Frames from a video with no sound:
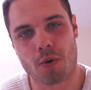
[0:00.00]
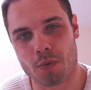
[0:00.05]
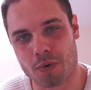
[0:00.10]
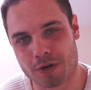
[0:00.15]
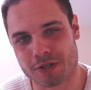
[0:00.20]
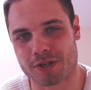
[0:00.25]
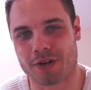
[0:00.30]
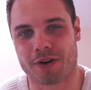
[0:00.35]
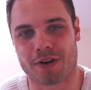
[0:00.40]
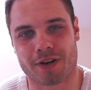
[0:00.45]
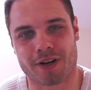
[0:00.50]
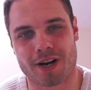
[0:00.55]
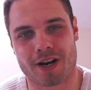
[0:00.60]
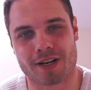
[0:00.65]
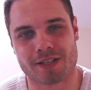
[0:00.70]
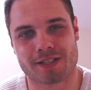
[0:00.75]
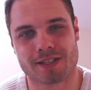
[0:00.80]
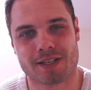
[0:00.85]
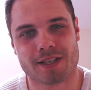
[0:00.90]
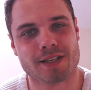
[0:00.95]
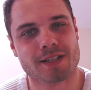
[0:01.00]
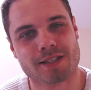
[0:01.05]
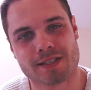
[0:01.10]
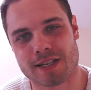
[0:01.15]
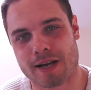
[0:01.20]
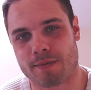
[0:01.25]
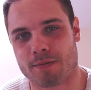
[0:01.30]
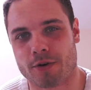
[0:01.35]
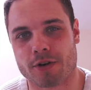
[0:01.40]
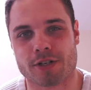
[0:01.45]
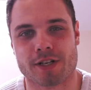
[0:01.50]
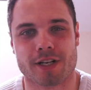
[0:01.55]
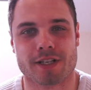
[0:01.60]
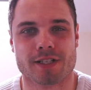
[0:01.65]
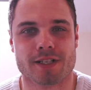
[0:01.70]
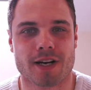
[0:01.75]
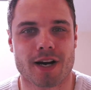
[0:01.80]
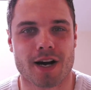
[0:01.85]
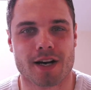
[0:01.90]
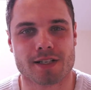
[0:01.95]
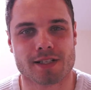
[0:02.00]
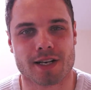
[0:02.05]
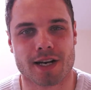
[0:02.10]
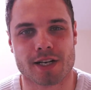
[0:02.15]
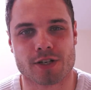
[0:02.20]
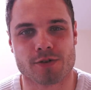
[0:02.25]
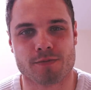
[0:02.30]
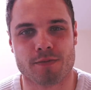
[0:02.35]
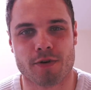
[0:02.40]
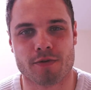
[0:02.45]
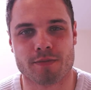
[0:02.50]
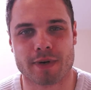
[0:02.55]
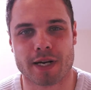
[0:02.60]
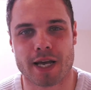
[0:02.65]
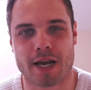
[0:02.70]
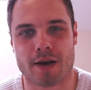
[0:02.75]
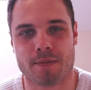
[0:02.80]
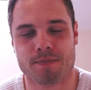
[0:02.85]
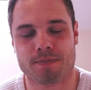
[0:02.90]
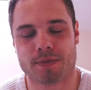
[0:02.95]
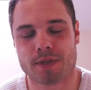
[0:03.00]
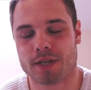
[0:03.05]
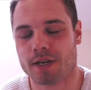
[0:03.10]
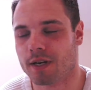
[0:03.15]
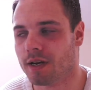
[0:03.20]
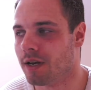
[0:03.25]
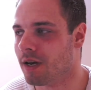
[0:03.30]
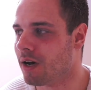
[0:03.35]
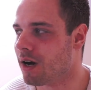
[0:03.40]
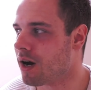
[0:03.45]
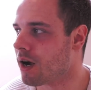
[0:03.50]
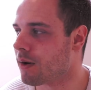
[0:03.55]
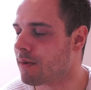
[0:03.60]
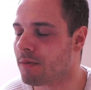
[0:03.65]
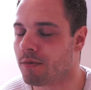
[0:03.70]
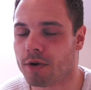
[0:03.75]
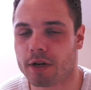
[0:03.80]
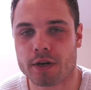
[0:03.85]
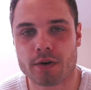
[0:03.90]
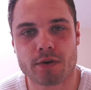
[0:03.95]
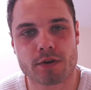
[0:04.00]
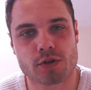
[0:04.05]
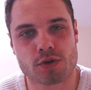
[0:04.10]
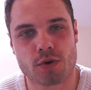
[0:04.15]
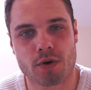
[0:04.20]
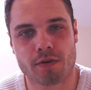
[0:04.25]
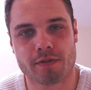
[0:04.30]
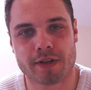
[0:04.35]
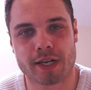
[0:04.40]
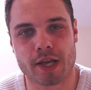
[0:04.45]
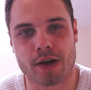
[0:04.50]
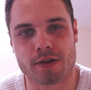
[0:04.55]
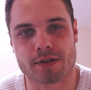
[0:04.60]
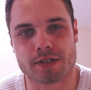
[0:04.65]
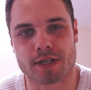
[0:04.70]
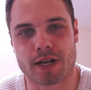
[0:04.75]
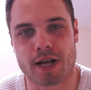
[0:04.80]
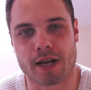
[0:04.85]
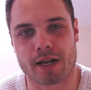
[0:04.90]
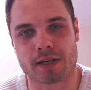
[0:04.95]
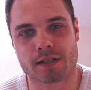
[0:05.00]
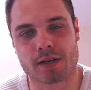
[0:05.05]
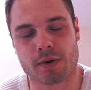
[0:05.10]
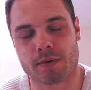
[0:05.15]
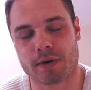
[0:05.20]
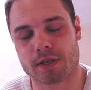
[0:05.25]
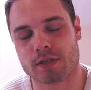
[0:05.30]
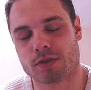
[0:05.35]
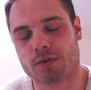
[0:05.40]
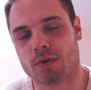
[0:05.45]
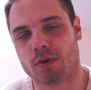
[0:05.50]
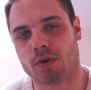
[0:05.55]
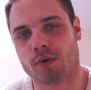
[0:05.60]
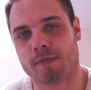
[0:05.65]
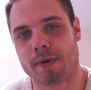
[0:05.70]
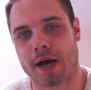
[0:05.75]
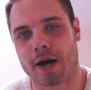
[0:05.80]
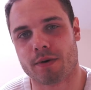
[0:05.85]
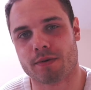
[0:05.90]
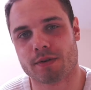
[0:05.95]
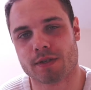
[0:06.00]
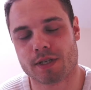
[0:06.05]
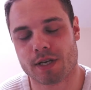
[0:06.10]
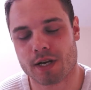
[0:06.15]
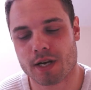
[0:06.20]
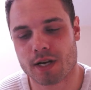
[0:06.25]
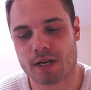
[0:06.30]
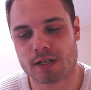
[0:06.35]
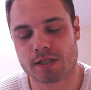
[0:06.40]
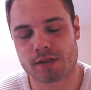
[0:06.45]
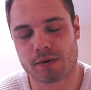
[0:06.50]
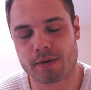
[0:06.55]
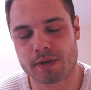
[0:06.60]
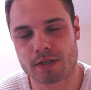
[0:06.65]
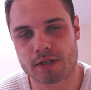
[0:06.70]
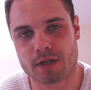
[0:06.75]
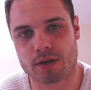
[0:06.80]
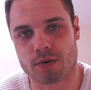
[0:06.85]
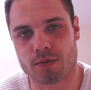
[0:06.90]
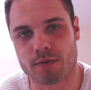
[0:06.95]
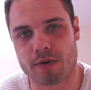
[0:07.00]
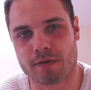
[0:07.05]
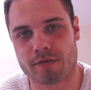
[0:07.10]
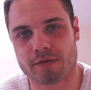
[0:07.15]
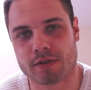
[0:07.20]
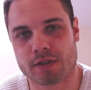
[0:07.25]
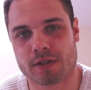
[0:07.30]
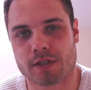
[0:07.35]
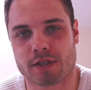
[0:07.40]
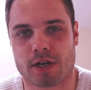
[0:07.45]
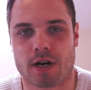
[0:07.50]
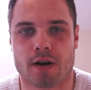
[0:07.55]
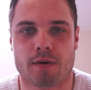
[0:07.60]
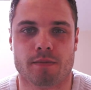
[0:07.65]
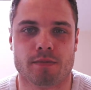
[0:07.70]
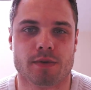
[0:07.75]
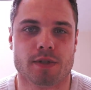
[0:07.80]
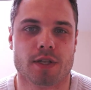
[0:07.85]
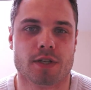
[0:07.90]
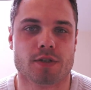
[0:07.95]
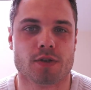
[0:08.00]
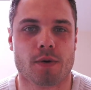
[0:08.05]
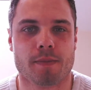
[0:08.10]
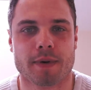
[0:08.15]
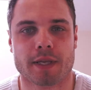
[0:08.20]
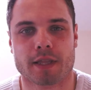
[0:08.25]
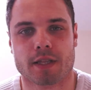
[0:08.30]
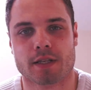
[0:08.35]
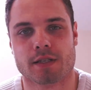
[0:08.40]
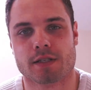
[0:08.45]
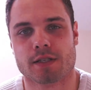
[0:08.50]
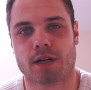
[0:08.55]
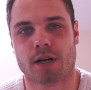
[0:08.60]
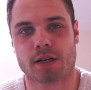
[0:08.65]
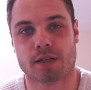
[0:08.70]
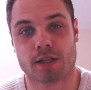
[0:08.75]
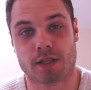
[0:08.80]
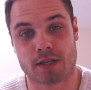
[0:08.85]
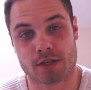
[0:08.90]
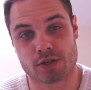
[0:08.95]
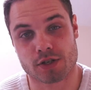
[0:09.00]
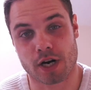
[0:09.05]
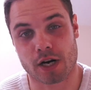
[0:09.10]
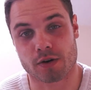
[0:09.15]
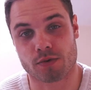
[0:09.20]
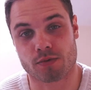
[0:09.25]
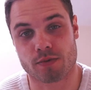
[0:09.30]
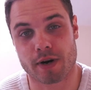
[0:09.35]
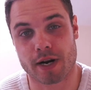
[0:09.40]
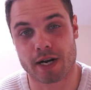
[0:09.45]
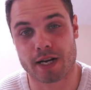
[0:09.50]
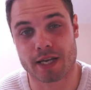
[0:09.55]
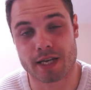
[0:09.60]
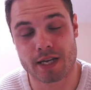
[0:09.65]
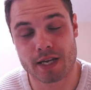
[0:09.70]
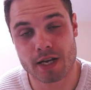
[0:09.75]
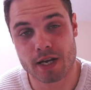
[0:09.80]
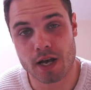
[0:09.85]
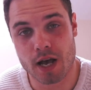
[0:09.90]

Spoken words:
What's going on, guys? Sam Richards, Isolation Movement here. I'm going to bring you a short video today because I wanted to talk about something to do with SARMs, the topic that started this channel really